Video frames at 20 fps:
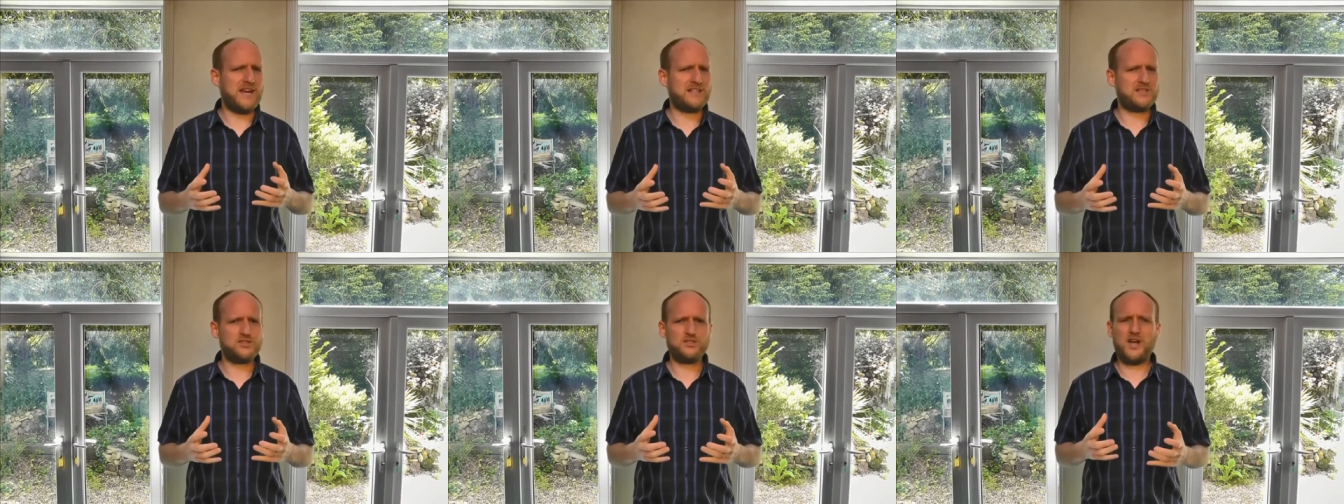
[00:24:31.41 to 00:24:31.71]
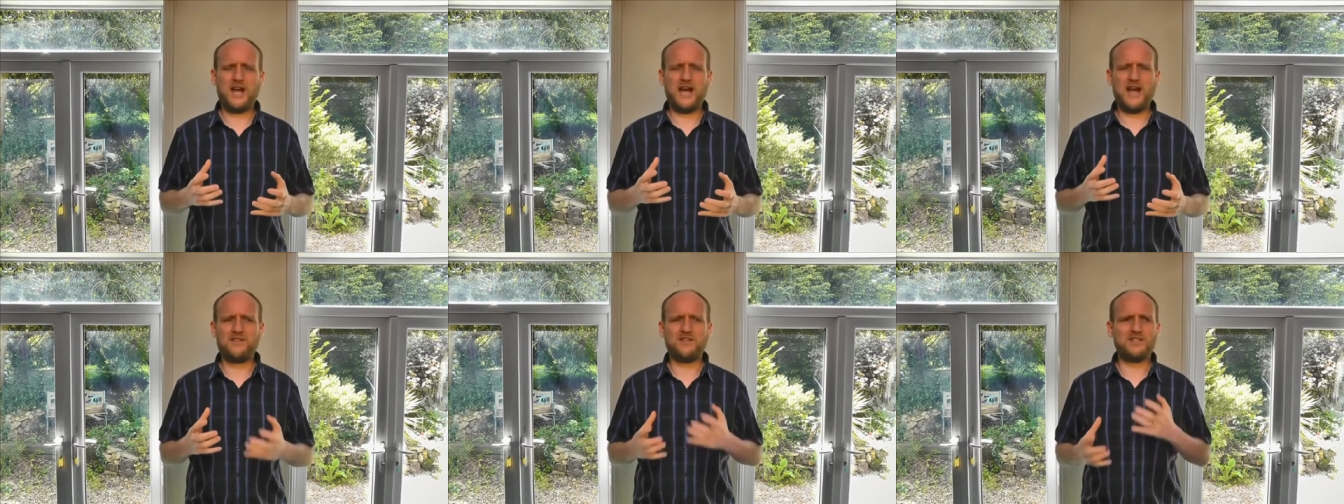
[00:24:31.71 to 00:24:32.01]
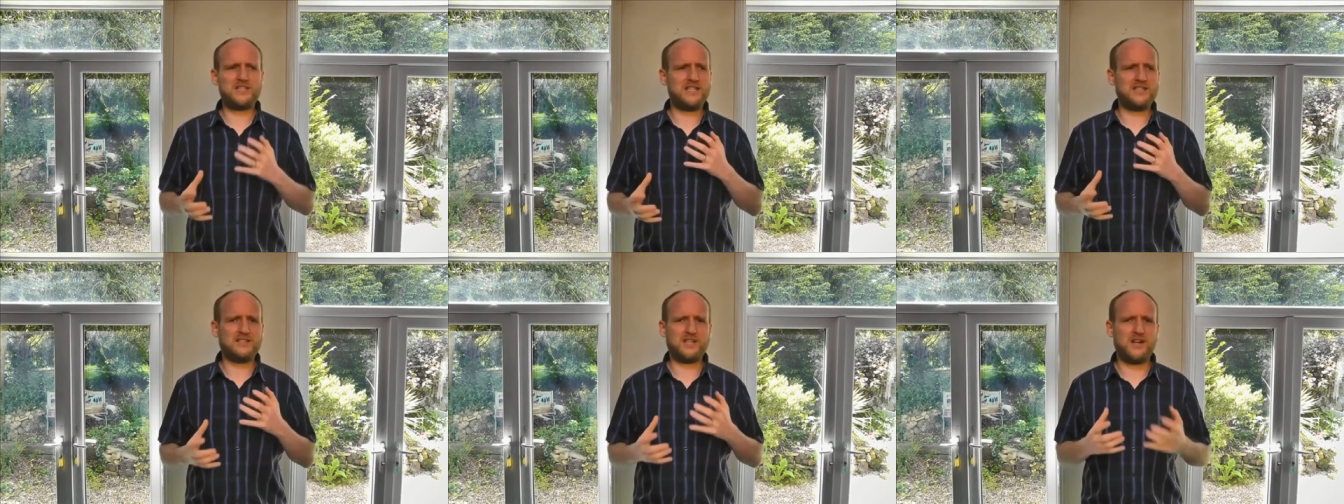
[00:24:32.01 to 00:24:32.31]
that's not how
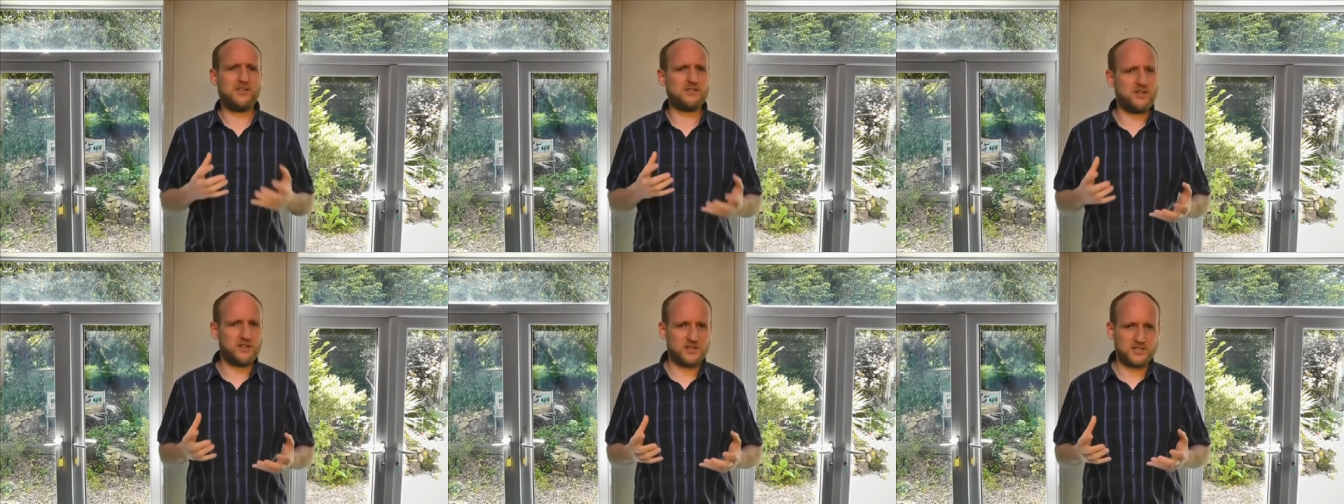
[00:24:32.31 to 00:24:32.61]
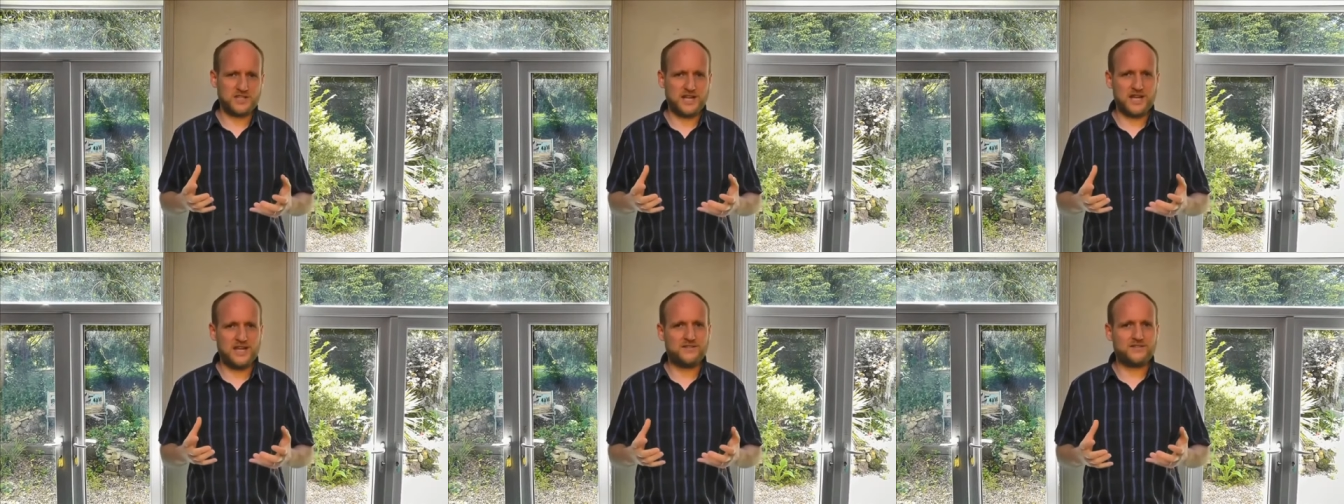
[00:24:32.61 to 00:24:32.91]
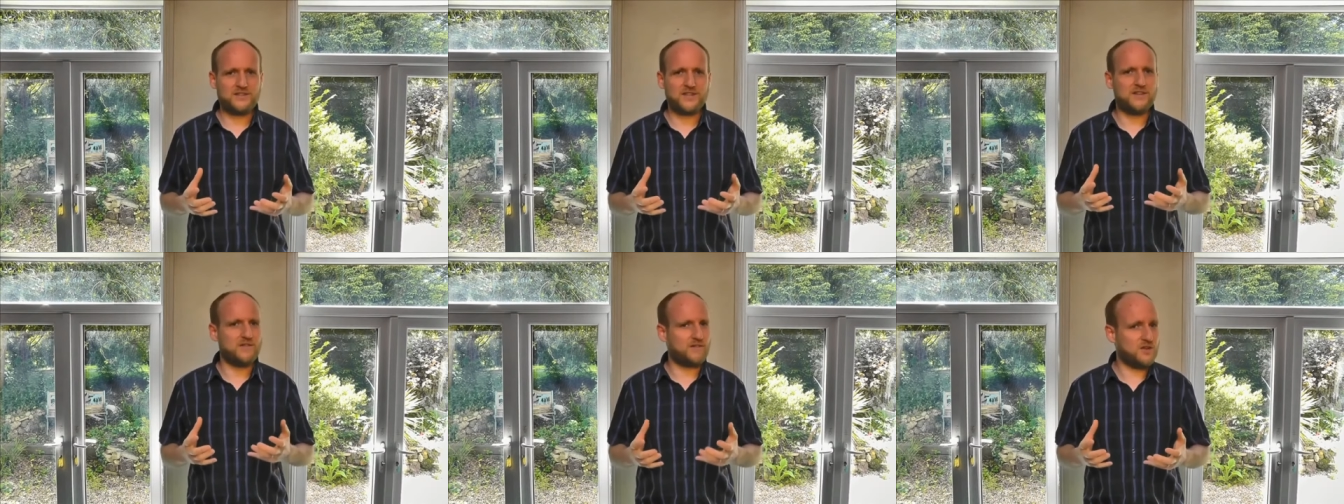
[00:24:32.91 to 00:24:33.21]
the Gentiles got
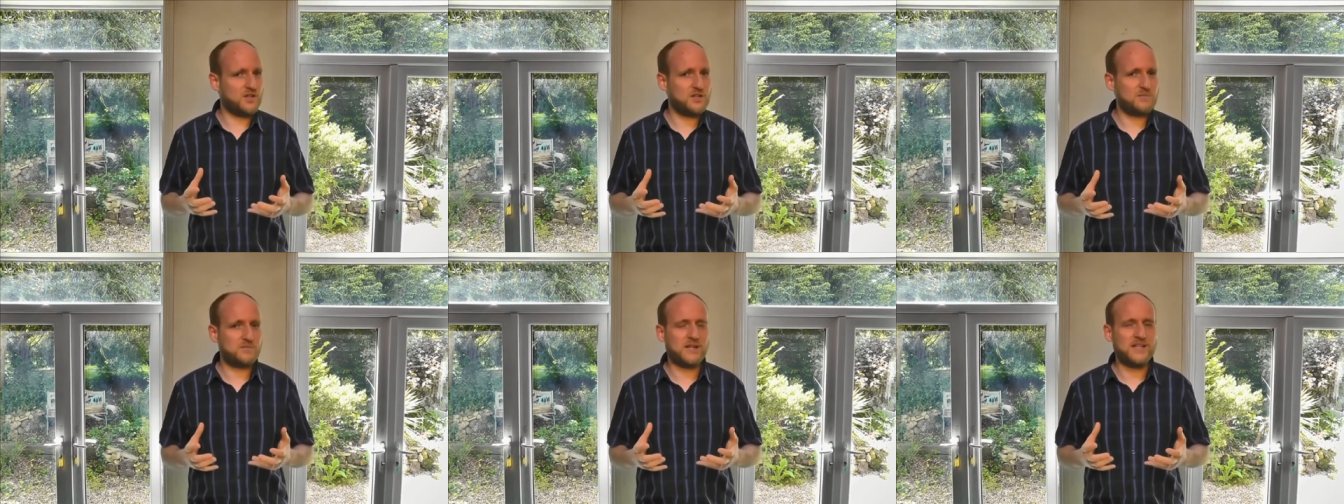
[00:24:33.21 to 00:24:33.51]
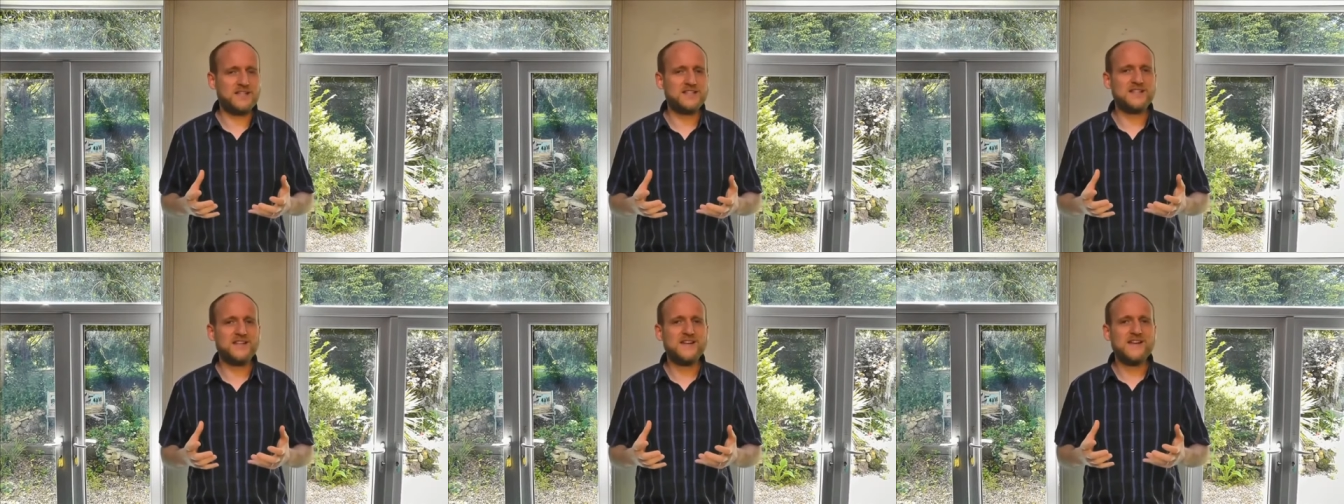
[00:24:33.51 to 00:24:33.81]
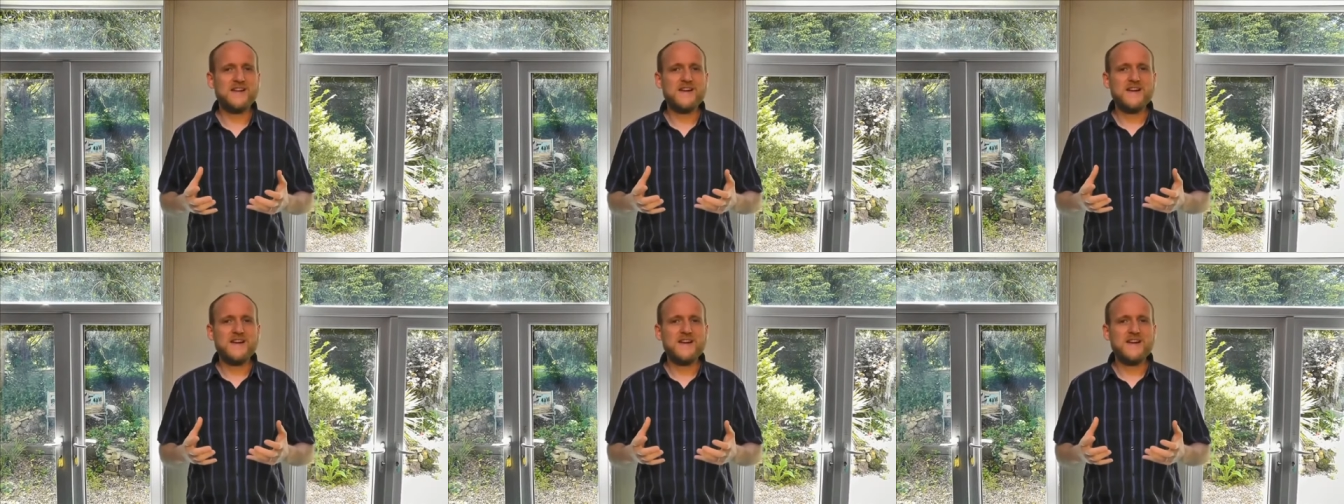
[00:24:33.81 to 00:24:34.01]
saved in the first place.